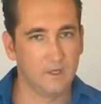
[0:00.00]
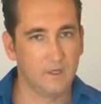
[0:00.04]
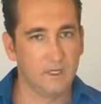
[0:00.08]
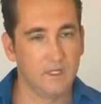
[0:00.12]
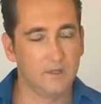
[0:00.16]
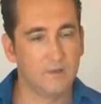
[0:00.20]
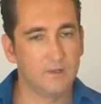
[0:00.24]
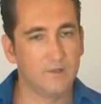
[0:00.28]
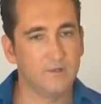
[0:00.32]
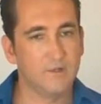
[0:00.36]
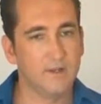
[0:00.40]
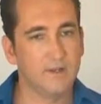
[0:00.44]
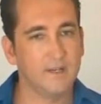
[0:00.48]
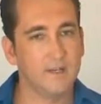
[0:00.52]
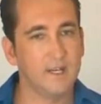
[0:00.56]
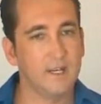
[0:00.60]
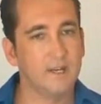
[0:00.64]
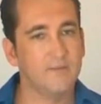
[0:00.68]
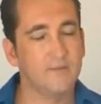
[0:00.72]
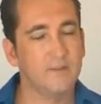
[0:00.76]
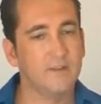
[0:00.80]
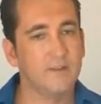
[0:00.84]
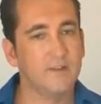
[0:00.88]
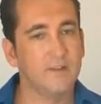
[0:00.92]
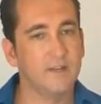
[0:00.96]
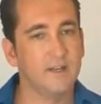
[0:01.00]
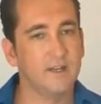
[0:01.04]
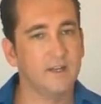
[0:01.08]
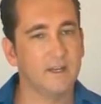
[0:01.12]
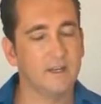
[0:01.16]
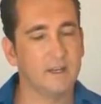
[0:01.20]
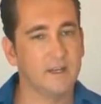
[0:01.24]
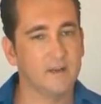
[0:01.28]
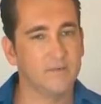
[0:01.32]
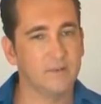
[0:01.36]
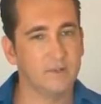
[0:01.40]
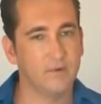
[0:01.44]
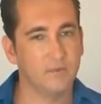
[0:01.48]
You would treat everything and
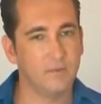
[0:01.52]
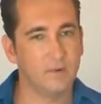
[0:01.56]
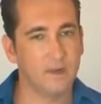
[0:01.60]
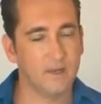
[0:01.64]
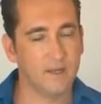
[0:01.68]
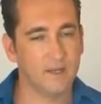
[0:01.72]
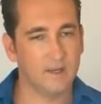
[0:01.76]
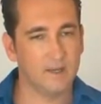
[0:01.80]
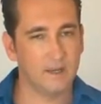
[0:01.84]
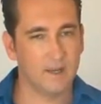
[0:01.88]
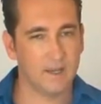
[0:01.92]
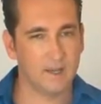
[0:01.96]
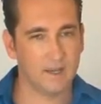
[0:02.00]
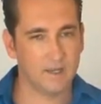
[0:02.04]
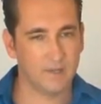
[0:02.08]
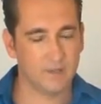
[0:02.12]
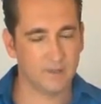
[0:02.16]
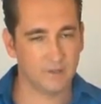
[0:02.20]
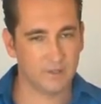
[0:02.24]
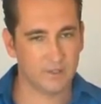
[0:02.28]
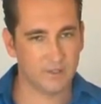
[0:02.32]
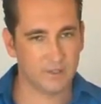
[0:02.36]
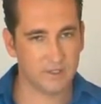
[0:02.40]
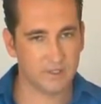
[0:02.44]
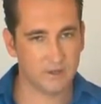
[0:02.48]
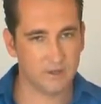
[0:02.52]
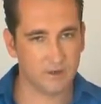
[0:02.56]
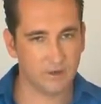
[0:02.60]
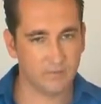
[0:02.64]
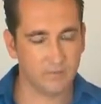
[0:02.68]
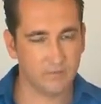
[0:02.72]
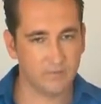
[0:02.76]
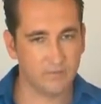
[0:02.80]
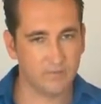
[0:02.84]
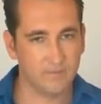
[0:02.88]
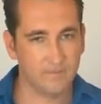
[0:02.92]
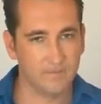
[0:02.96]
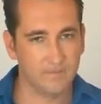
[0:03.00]
everyone as
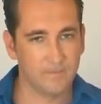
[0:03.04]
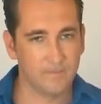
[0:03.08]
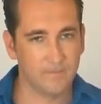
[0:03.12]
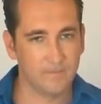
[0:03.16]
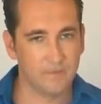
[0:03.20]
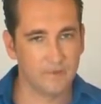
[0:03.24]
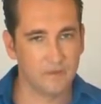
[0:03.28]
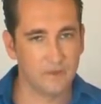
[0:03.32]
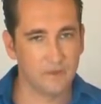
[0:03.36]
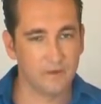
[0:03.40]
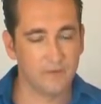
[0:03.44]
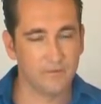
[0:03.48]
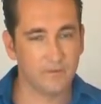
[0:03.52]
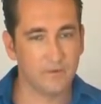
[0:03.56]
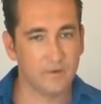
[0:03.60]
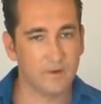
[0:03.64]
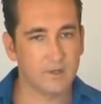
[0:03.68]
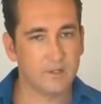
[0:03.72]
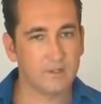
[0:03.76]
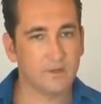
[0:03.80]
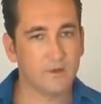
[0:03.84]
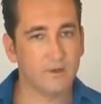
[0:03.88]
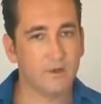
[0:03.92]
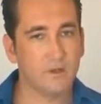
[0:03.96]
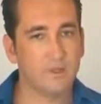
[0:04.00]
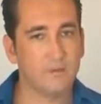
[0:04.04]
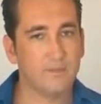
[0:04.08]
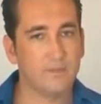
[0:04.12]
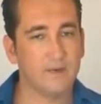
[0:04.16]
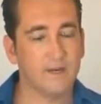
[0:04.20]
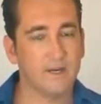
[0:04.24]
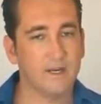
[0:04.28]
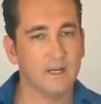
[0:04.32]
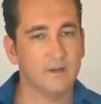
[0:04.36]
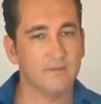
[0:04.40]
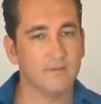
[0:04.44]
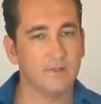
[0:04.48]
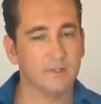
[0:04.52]
yourself, for it is all a
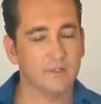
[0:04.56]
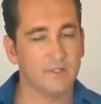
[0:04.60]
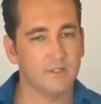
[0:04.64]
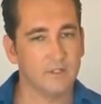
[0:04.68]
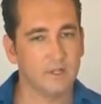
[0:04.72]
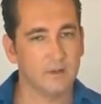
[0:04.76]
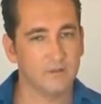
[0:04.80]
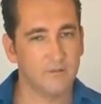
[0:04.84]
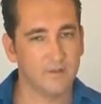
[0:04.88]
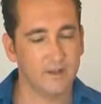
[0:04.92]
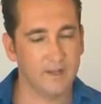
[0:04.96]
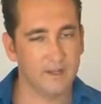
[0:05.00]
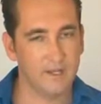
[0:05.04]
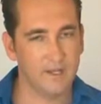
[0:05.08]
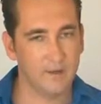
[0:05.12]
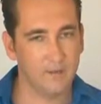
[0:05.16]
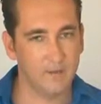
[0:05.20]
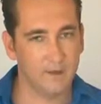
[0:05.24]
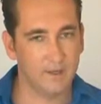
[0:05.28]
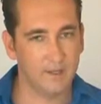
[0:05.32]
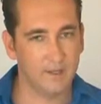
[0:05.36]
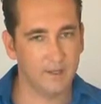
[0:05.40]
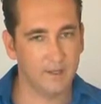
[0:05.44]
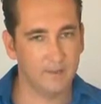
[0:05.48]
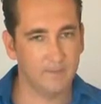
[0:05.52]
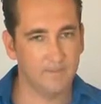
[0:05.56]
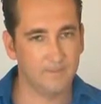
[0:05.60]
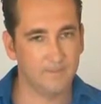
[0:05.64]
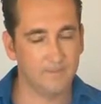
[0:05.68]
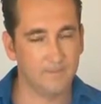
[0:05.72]
part of yourself anyway.